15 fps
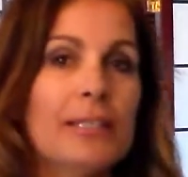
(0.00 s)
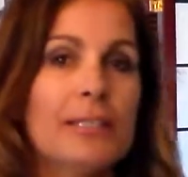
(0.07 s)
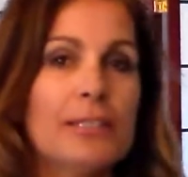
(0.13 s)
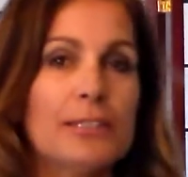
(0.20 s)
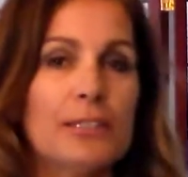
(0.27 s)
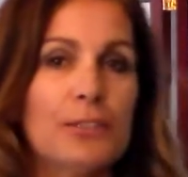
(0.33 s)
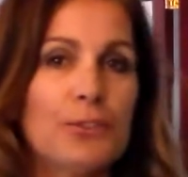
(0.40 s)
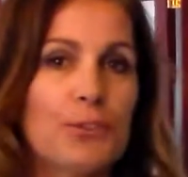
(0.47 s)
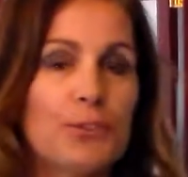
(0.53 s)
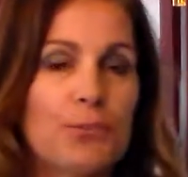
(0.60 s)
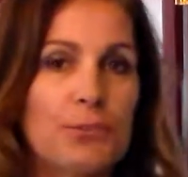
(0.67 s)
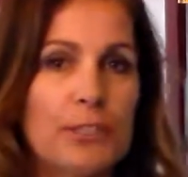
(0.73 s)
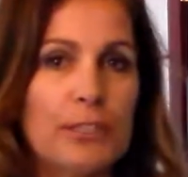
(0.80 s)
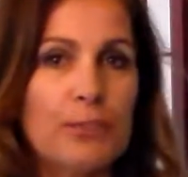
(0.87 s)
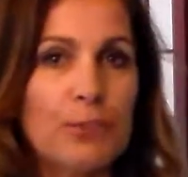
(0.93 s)
this
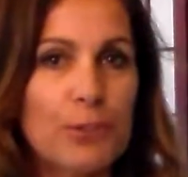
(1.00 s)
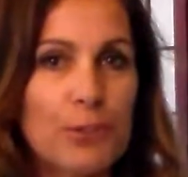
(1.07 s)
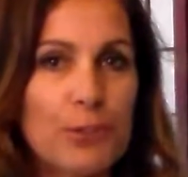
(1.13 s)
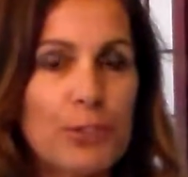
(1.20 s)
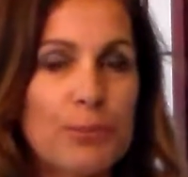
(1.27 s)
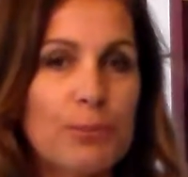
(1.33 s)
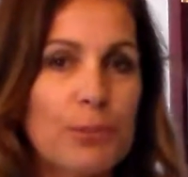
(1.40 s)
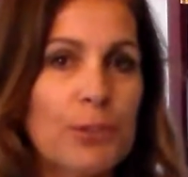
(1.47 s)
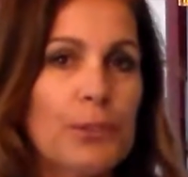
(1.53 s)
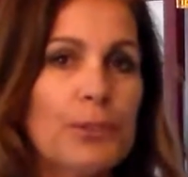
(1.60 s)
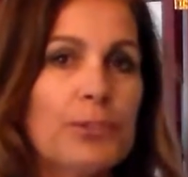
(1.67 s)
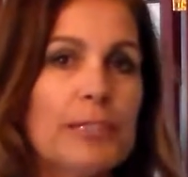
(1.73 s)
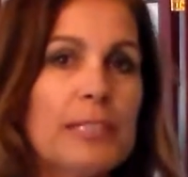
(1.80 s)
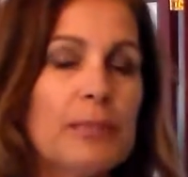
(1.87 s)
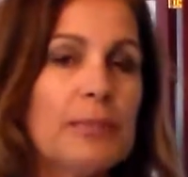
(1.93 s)
diversion
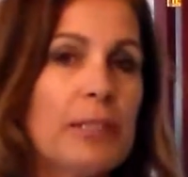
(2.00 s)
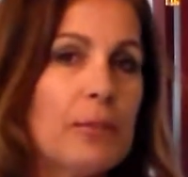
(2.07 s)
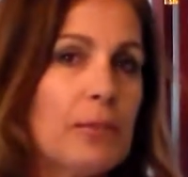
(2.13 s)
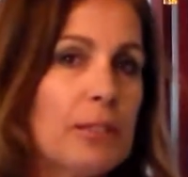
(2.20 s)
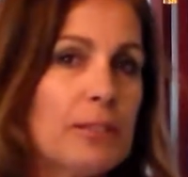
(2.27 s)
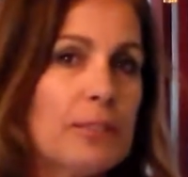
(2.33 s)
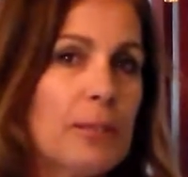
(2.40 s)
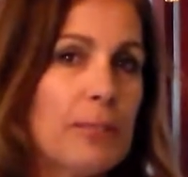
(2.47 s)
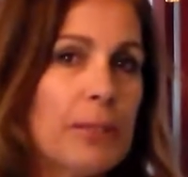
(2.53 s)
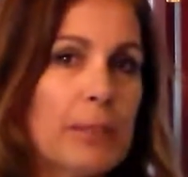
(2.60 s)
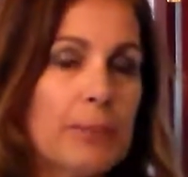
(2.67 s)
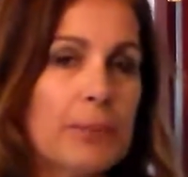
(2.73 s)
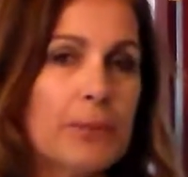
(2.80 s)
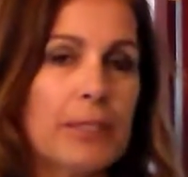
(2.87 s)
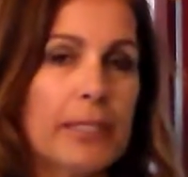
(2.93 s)
program, that where some
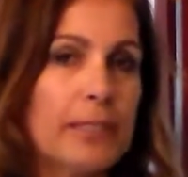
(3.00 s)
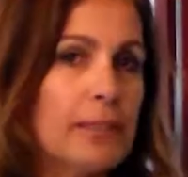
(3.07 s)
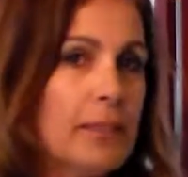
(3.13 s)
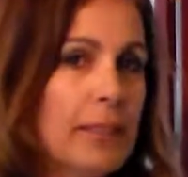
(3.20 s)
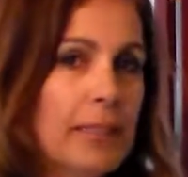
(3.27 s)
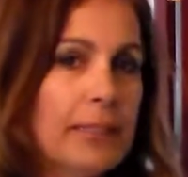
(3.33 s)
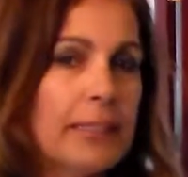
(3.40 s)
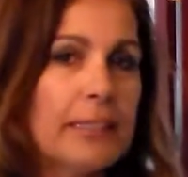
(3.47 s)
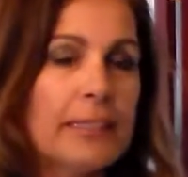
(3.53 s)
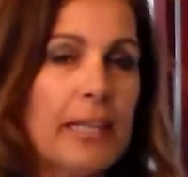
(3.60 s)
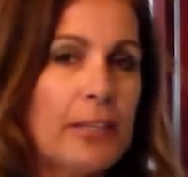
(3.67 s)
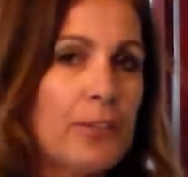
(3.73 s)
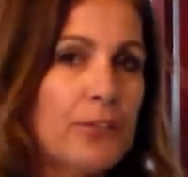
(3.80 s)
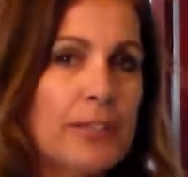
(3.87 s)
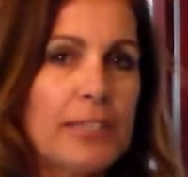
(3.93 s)
people like get
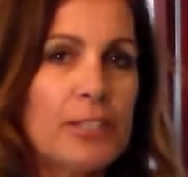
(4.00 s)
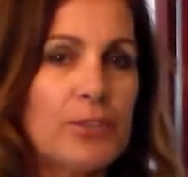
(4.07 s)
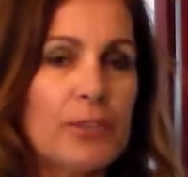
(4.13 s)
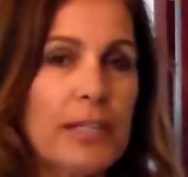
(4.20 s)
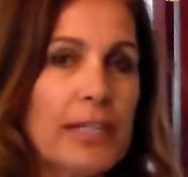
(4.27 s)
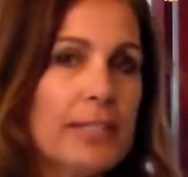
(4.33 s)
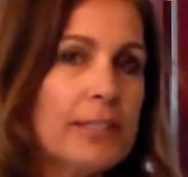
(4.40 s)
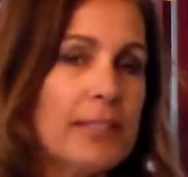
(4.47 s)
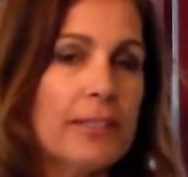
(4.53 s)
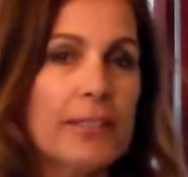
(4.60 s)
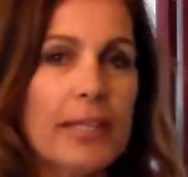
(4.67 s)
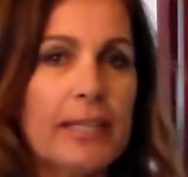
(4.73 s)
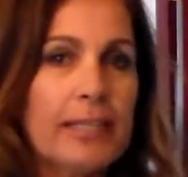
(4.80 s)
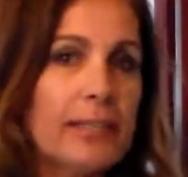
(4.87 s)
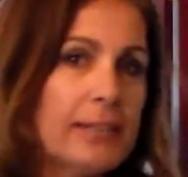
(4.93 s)
that 3 strikes
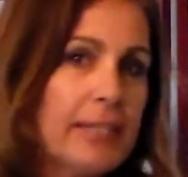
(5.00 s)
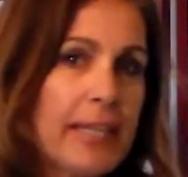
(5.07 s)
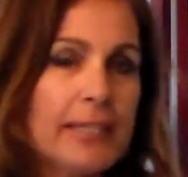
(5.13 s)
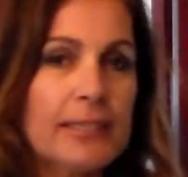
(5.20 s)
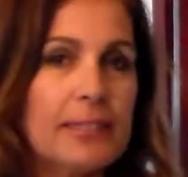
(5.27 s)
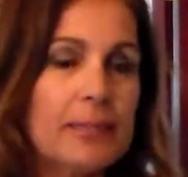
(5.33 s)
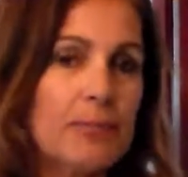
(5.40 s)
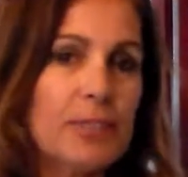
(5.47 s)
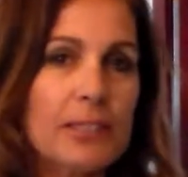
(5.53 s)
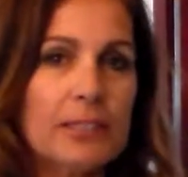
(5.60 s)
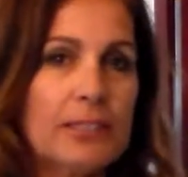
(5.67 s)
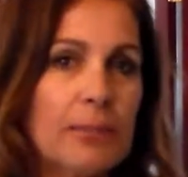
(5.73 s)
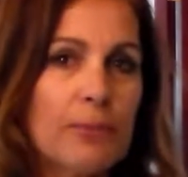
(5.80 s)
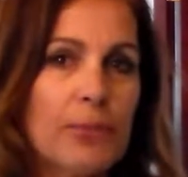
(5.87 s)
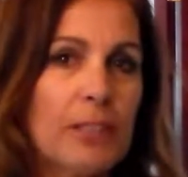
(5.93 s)
and they can take
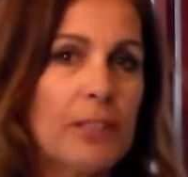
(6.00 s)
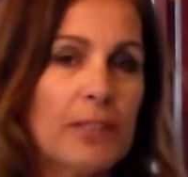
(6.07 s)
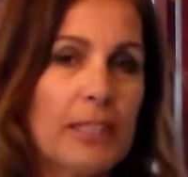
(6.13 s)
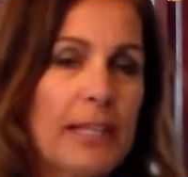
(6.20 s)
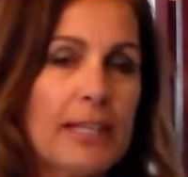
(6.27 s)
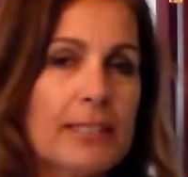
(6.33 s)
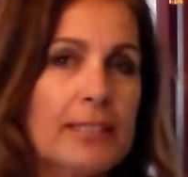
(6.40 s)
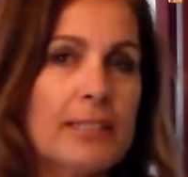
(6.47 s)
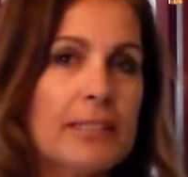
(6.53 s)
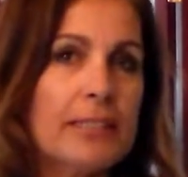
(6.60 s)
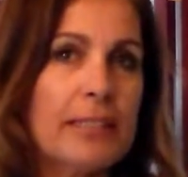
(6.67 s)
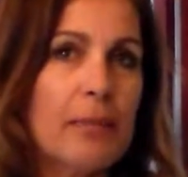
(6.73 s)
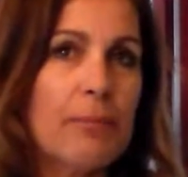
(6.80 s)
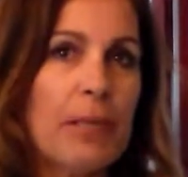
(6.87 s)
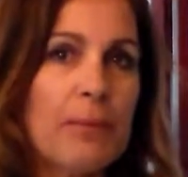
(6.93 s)
some classes,
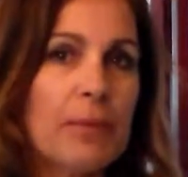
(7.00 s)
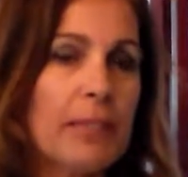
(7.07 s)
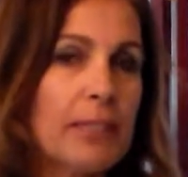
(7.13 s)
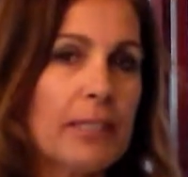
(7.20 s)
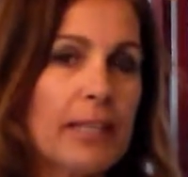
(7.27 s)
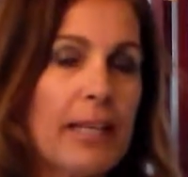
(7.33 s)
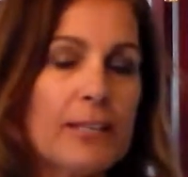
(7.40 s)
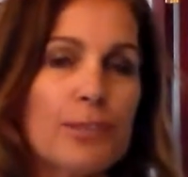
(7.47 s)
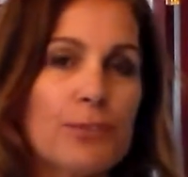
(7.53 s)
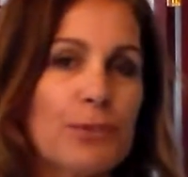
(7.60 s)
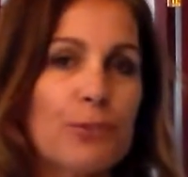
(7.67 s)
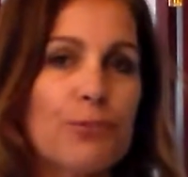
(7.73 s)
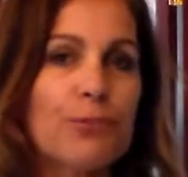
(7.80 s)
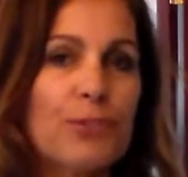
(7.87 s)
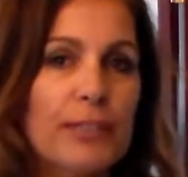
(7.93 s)
and that maybe the classes
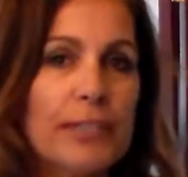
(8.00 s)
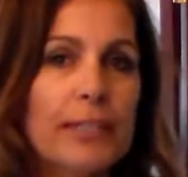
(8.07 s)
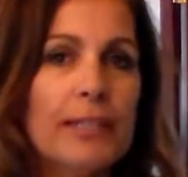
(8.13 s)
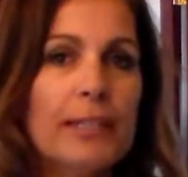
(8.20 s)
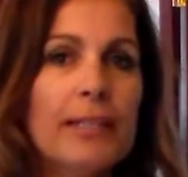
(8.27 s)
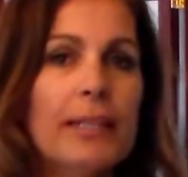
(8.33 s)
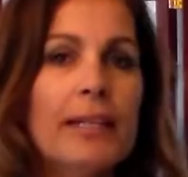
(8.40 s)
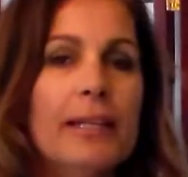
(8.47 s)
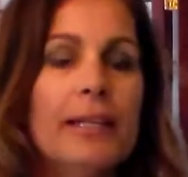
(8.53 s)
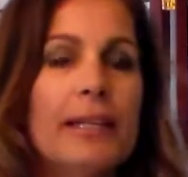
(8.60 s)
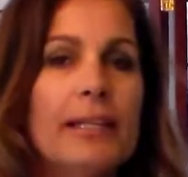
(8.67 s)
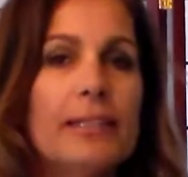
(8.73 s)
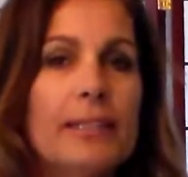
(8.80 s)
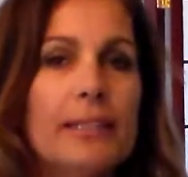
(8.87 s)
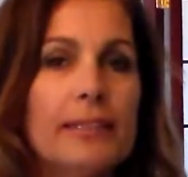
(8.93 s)
are free
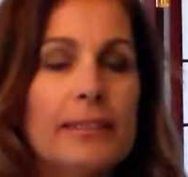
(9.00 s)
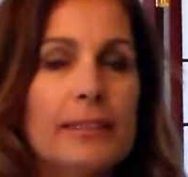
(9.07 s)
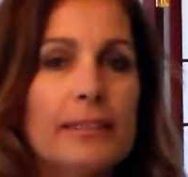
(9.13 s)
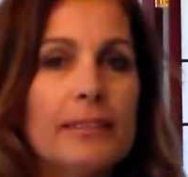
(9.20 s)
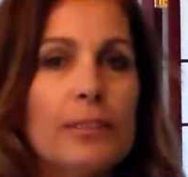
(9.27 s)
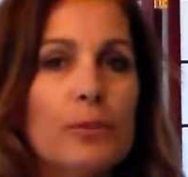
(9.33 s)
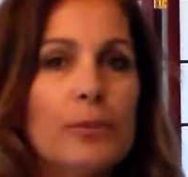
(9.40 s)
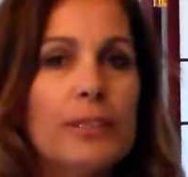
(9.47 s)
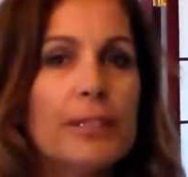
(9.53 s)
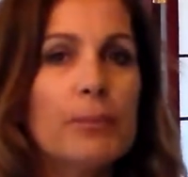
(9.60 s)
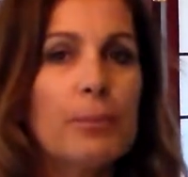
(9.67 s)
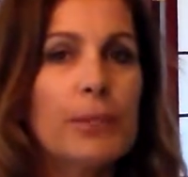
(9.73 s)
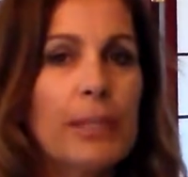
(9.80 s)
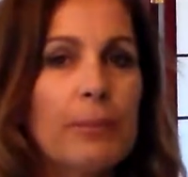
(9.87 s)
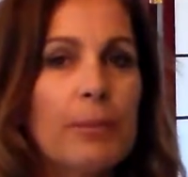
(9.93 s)
and deal with their
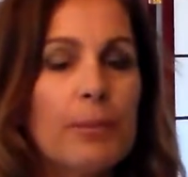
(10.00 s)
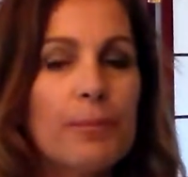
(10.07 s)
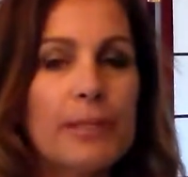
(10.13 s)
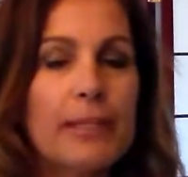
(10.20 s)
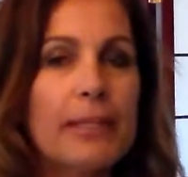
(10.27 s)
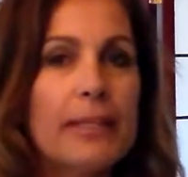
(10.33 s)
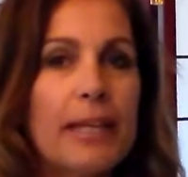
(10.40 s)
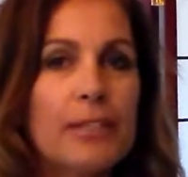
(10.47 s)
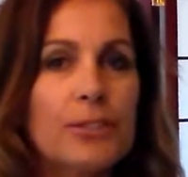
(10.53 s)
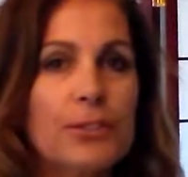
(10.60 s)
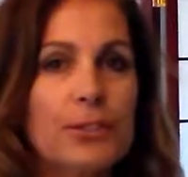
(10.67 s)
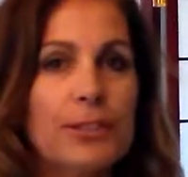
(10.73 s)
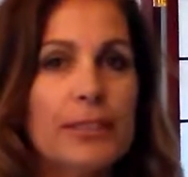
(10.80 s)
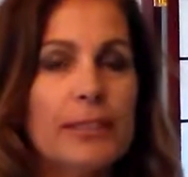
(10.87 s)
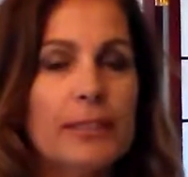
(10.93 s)
problem, that's
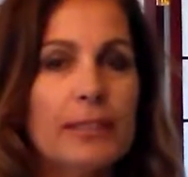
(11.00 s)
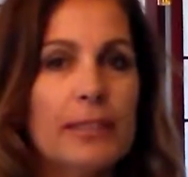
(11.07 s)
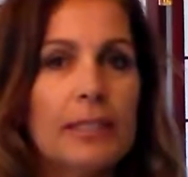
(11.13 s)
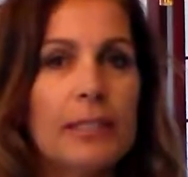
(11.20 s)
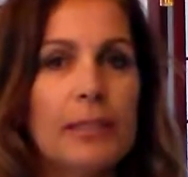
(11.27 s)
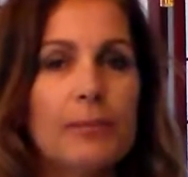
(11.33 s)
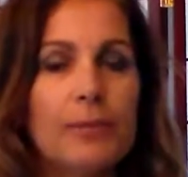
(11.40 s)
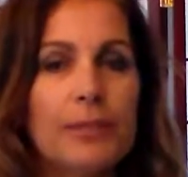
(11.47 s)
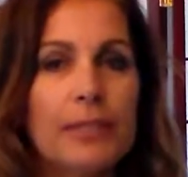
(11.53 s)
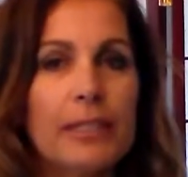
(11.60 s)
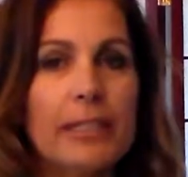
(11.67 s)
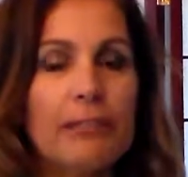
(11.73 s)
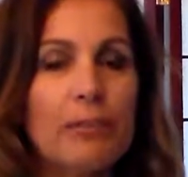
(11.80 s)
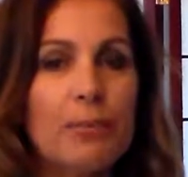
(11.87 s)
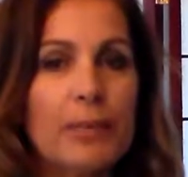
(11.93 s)
good.
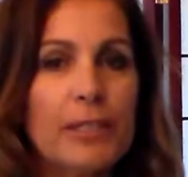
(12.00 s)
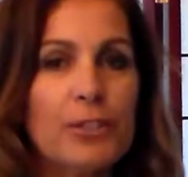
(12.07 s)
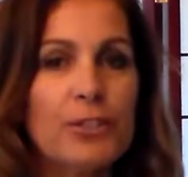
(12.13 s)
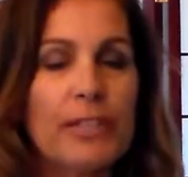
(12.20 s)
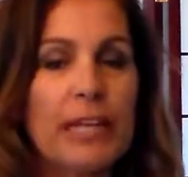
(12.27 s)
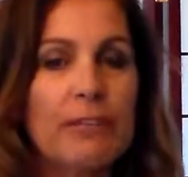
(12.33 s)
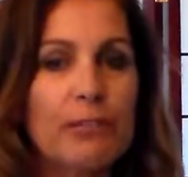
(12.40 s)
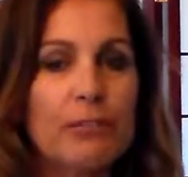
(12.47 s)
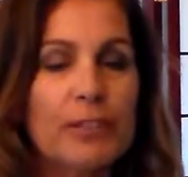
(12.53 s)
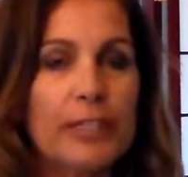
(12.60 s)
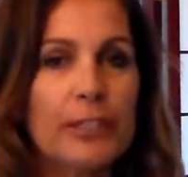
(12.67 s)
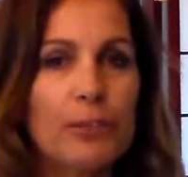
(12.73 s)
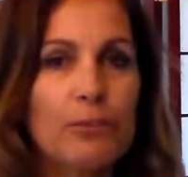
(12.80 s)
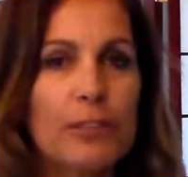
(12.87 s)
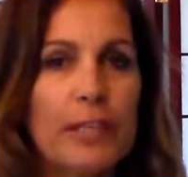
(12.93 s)
Not everybody should have a
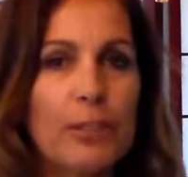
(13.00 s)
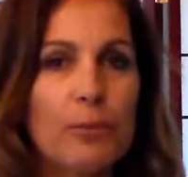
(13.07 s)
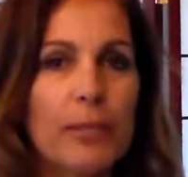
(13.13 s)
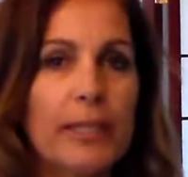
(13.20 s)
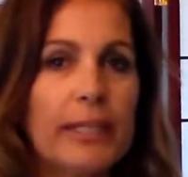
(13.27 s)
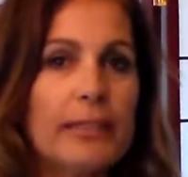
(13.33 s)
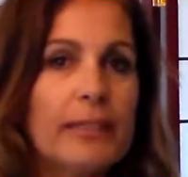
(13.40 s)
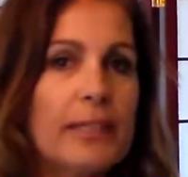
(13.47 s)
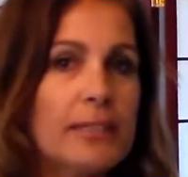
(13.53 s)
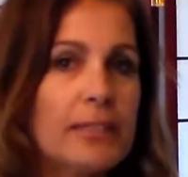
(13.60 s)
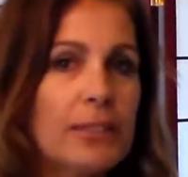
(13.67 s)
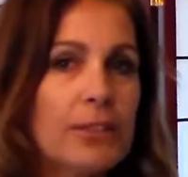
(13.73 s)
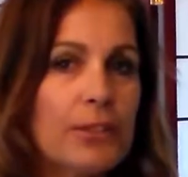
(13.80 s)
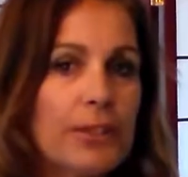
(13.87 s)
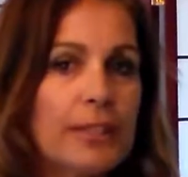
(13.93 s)
record right away. That's
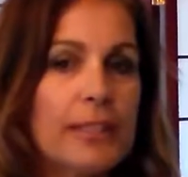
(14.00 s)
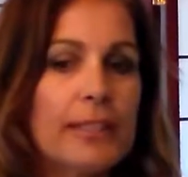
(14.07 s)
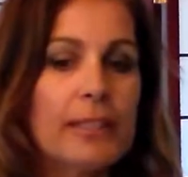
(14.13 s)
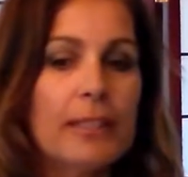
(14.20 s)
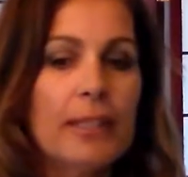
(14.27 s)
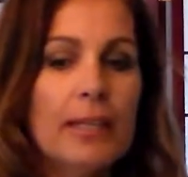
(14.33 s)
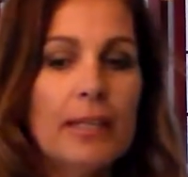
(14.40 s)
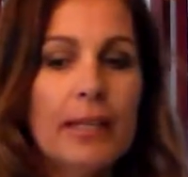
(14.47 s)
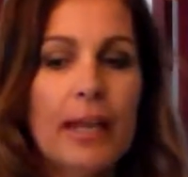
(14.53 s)
a good thing.